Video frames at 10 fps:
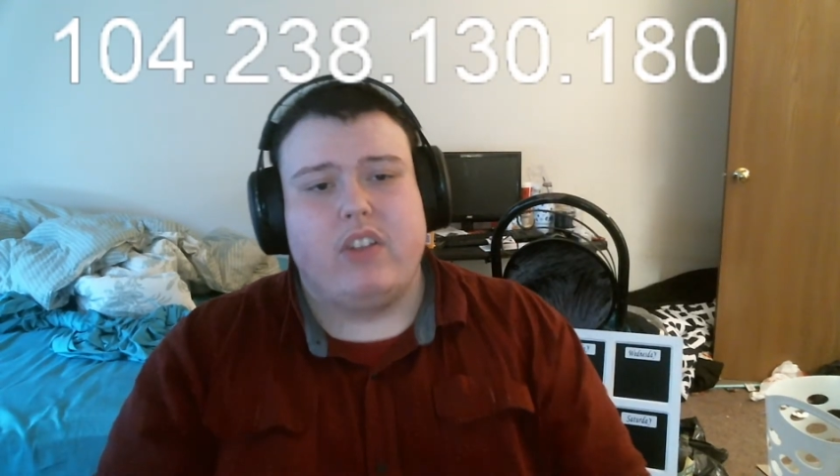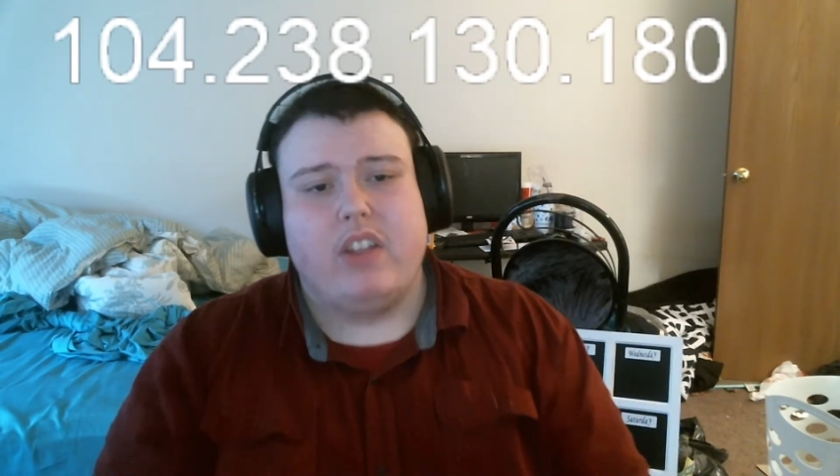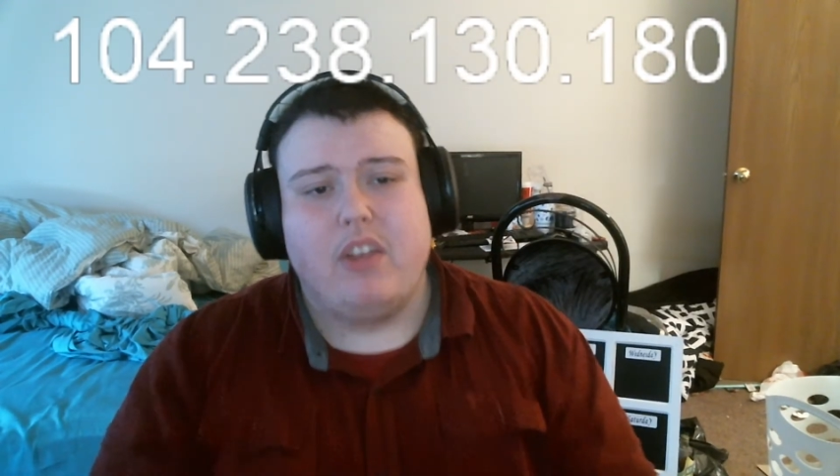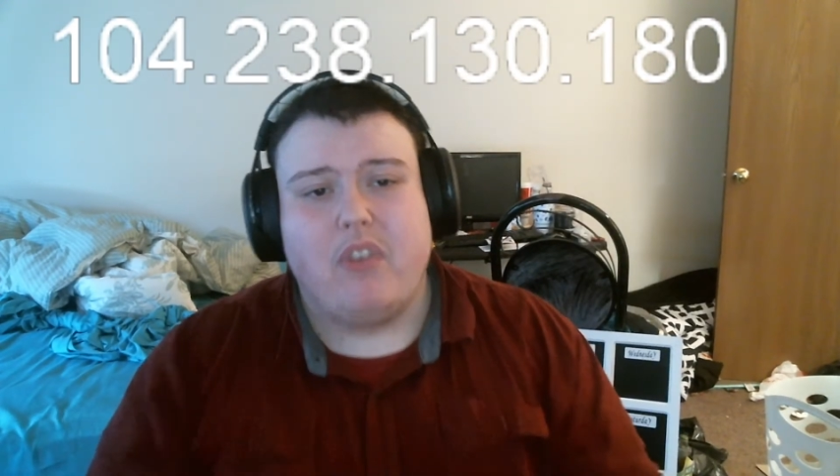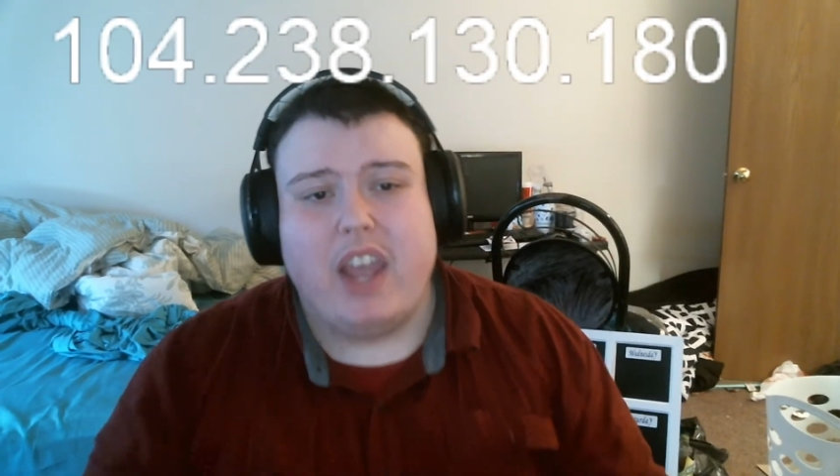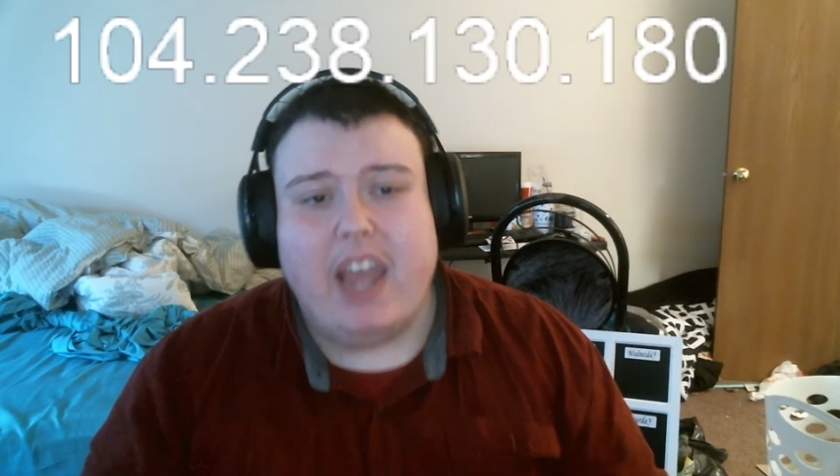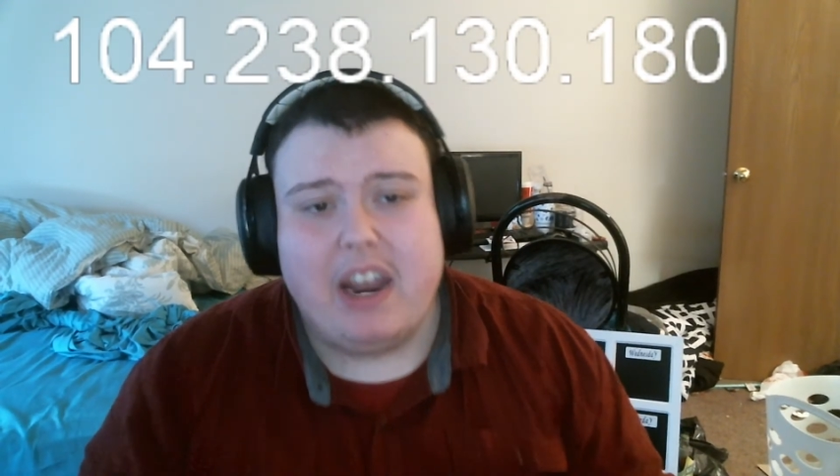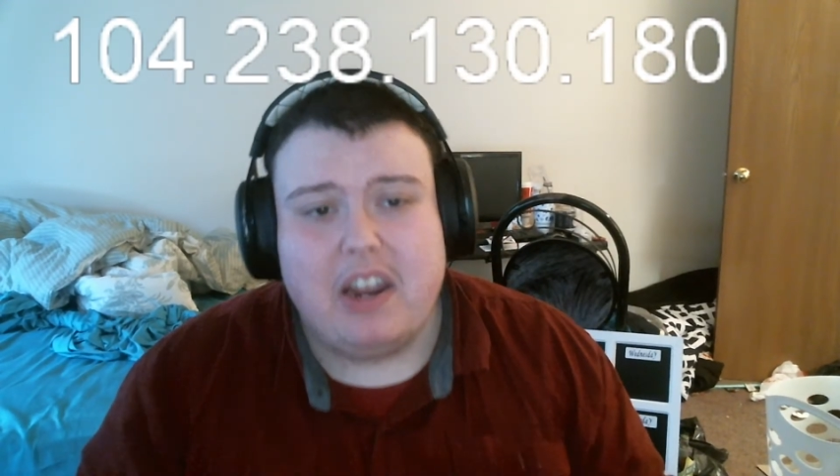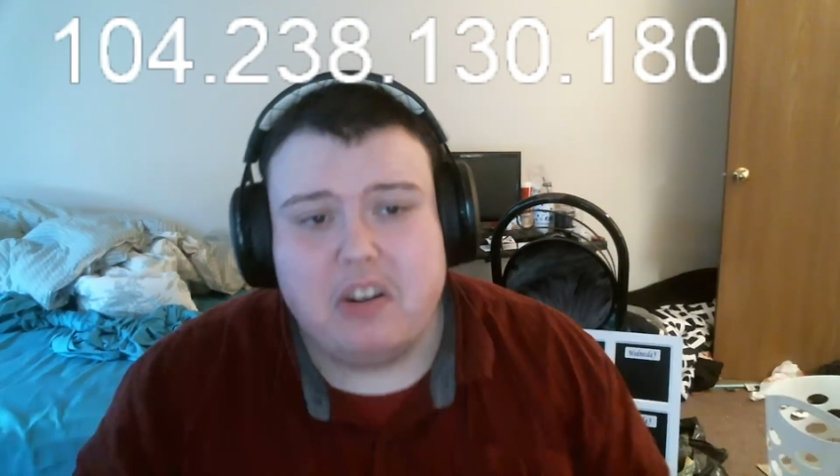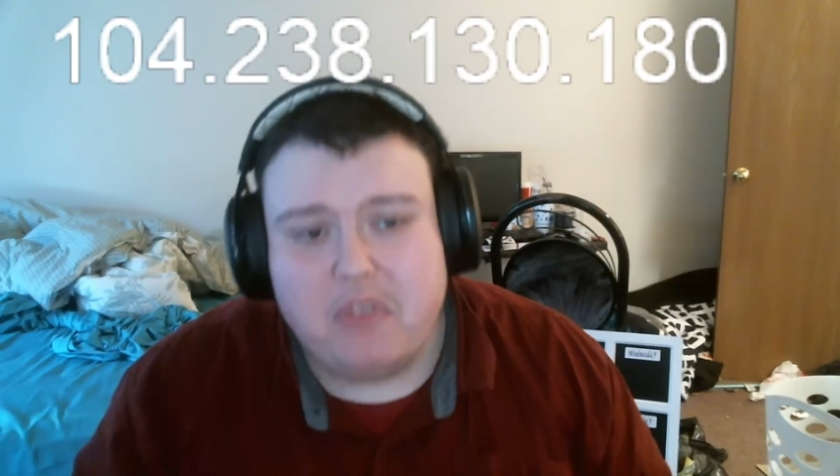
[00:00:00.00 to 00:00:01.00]
if I
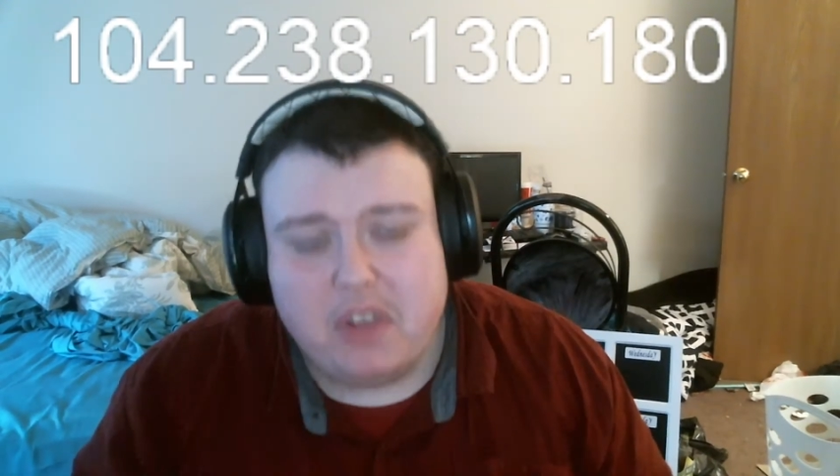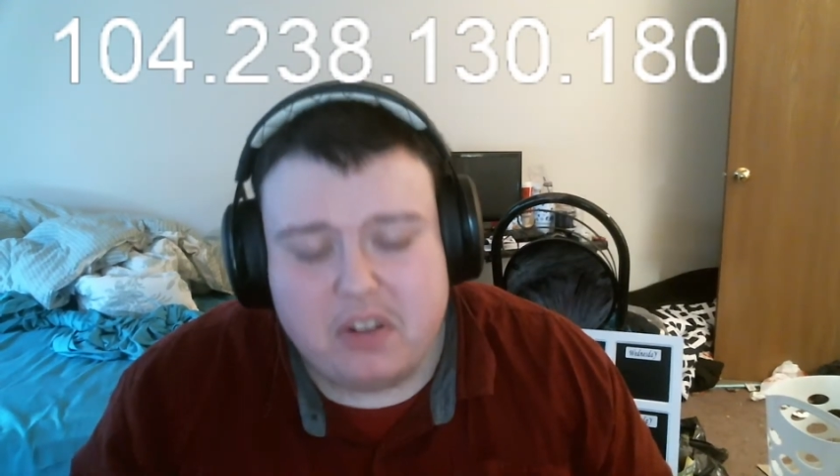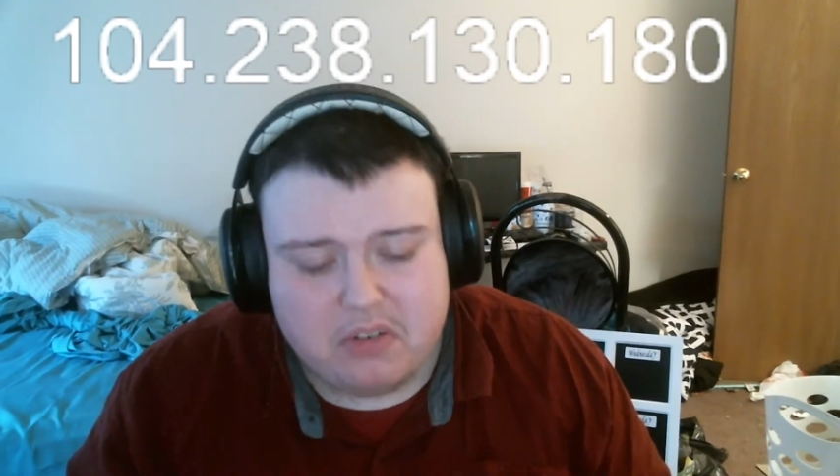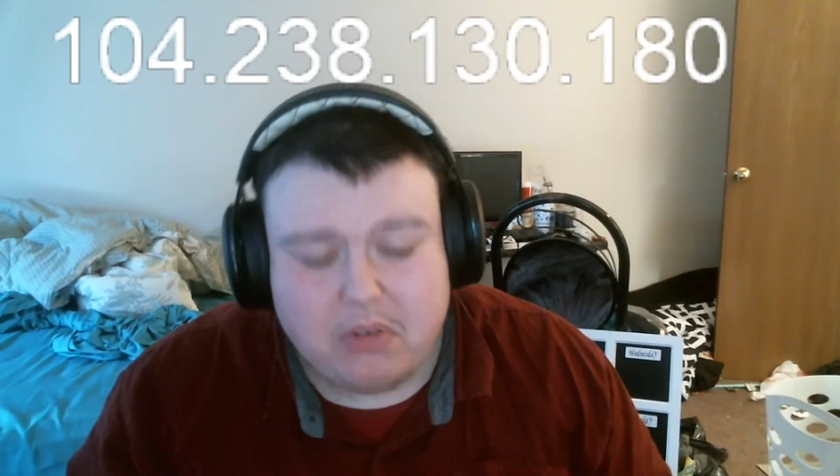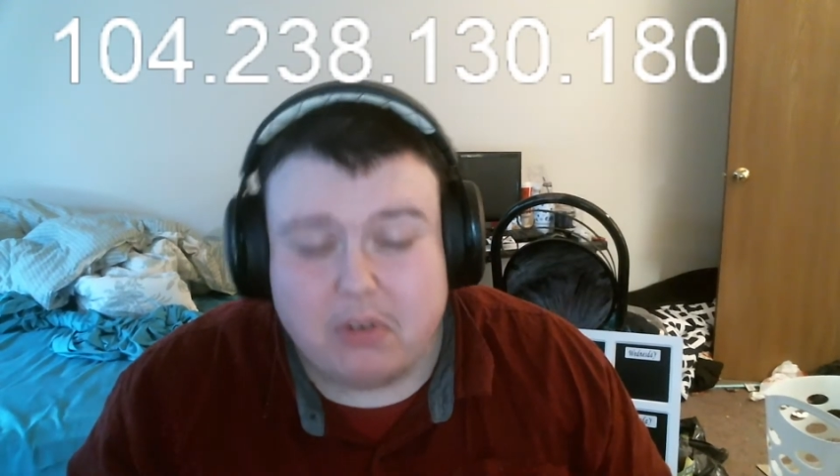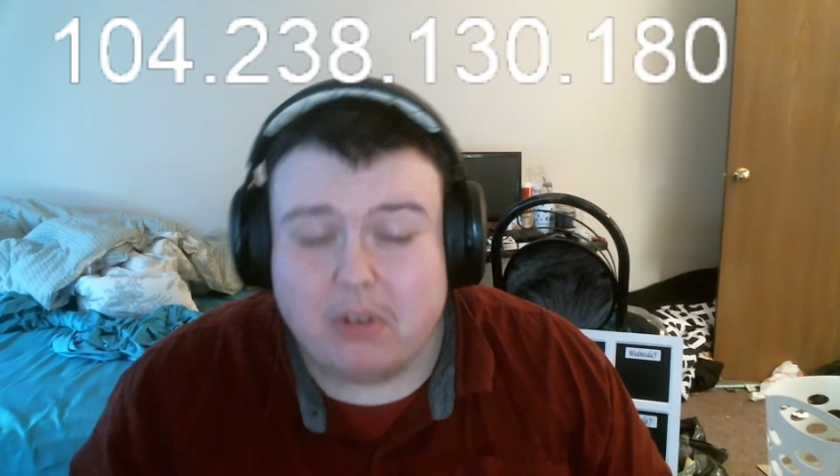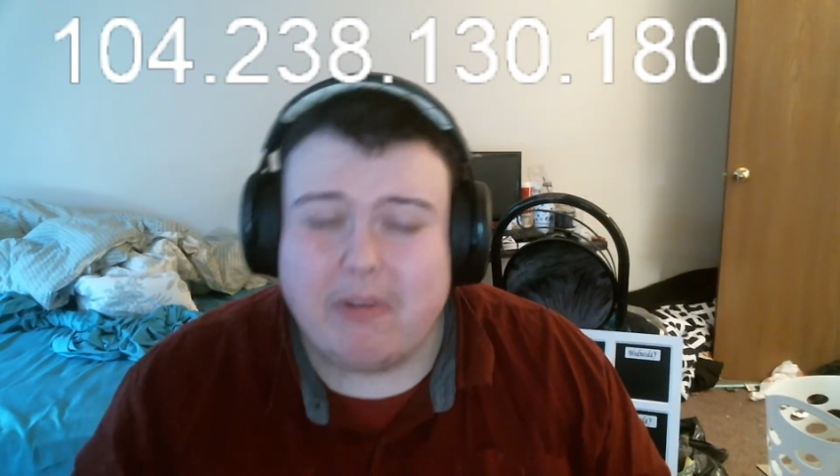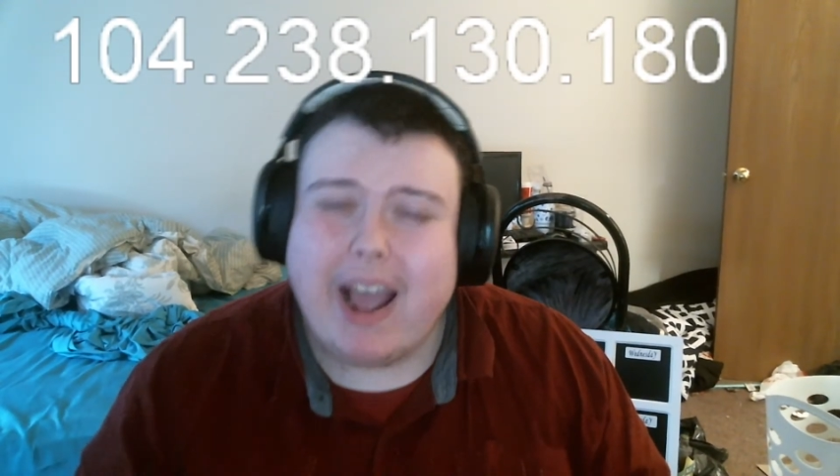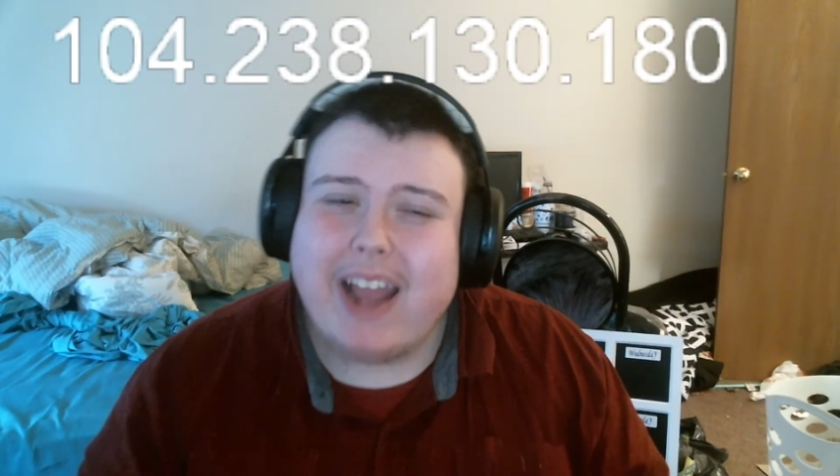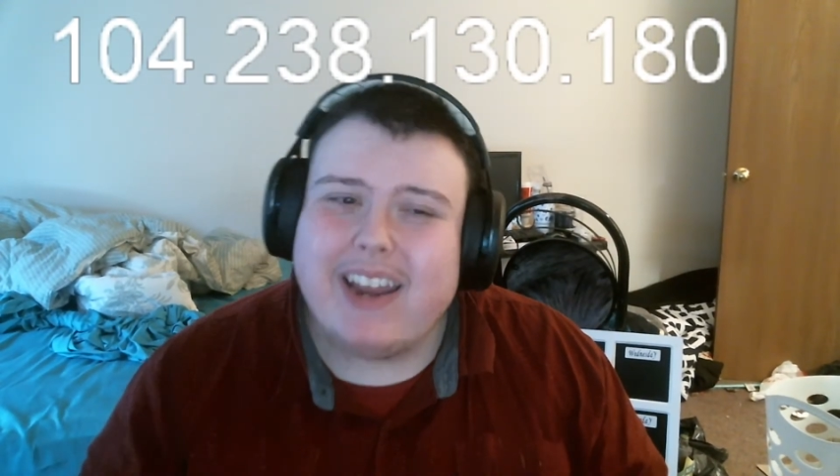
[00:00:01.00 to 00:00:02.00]
added a feature, or
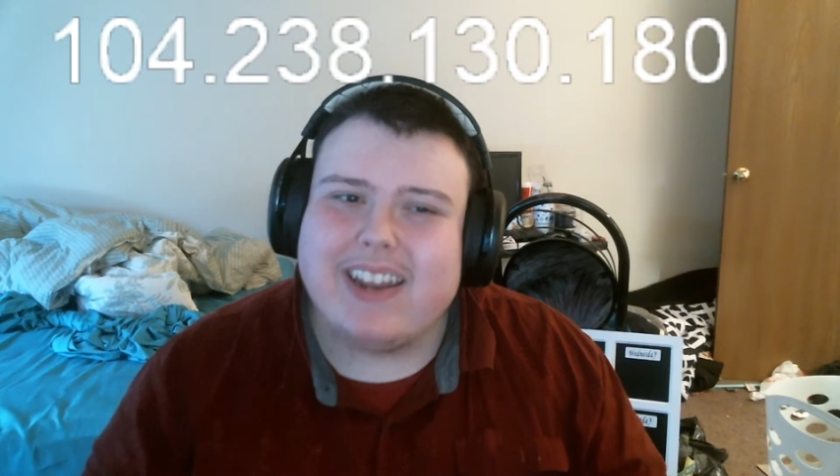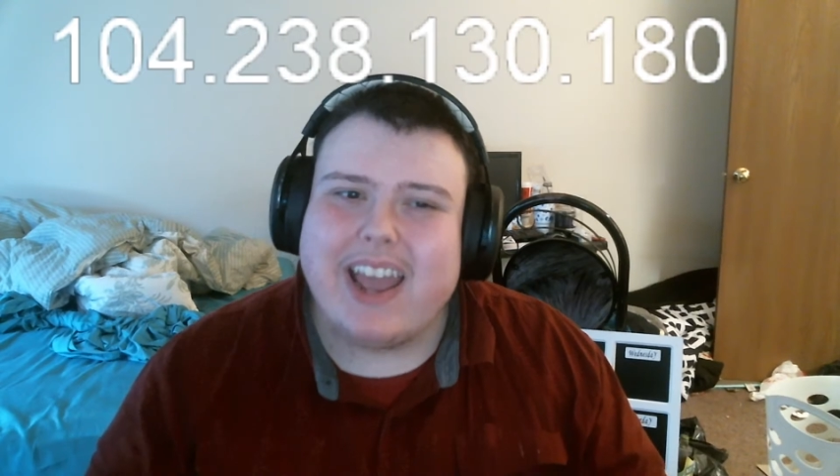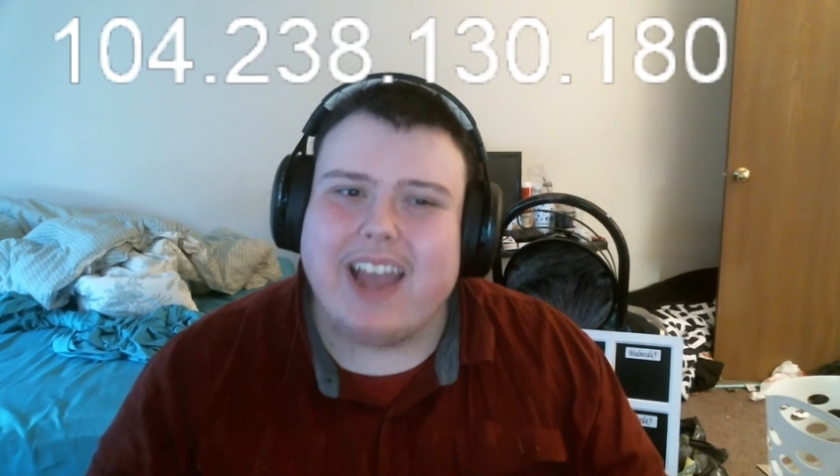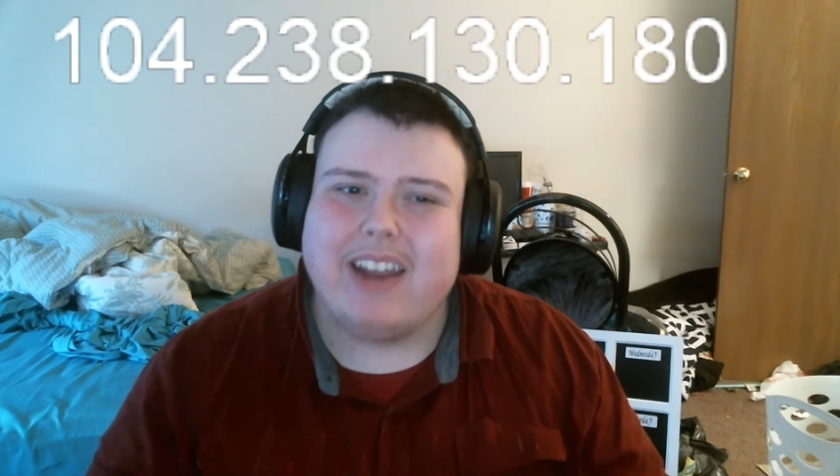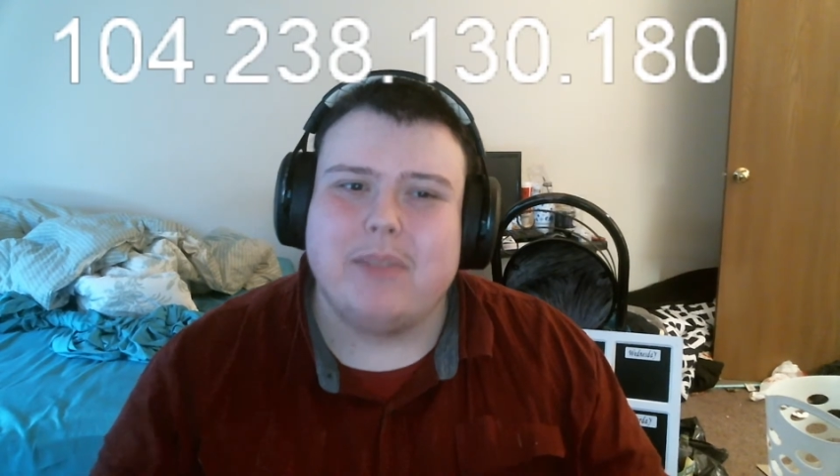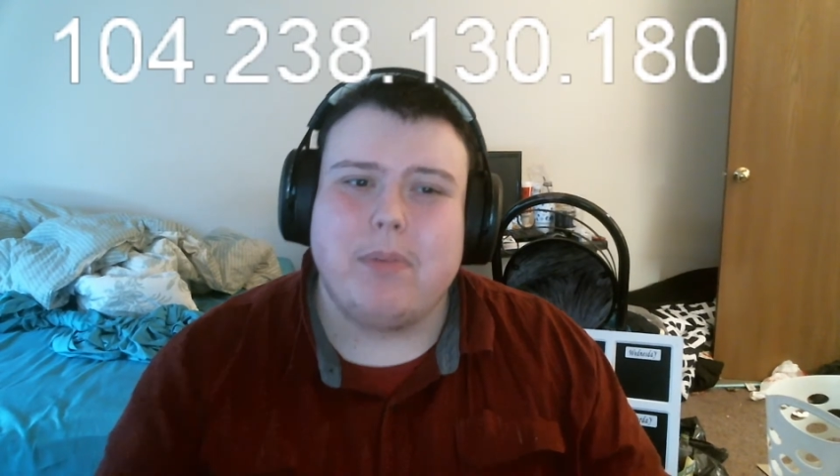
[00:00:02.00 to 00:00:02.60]
I didn't add it,